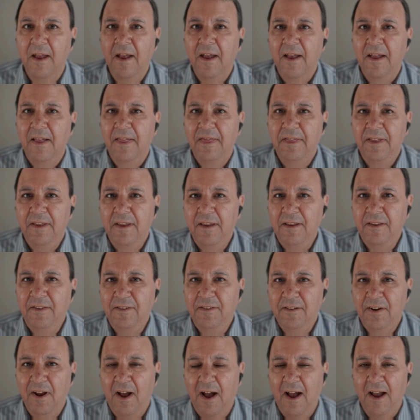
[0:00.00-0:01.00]

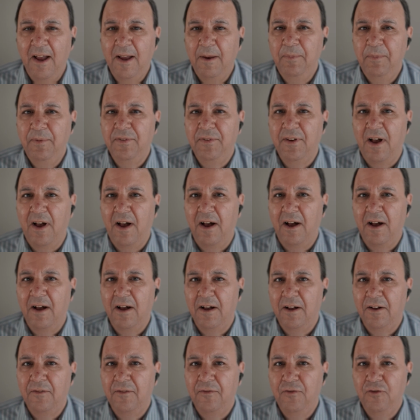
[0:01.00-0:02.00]
These types
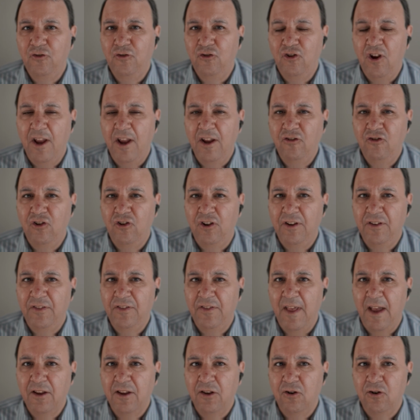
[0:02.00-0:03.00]
of changes
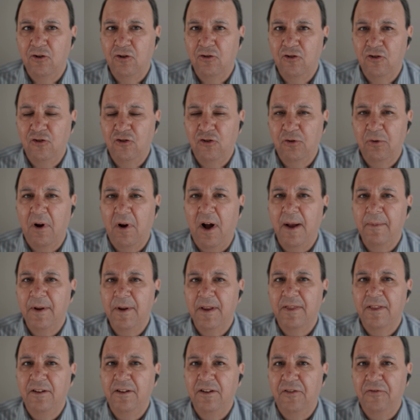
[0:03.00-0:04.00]
that you're
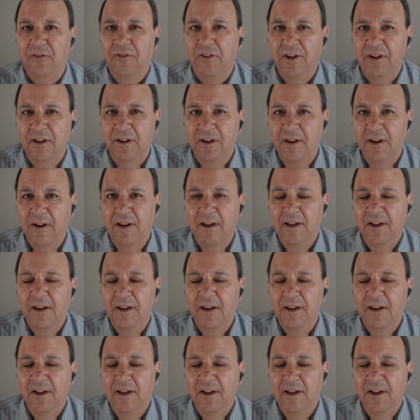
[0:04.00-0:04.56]
describing, the different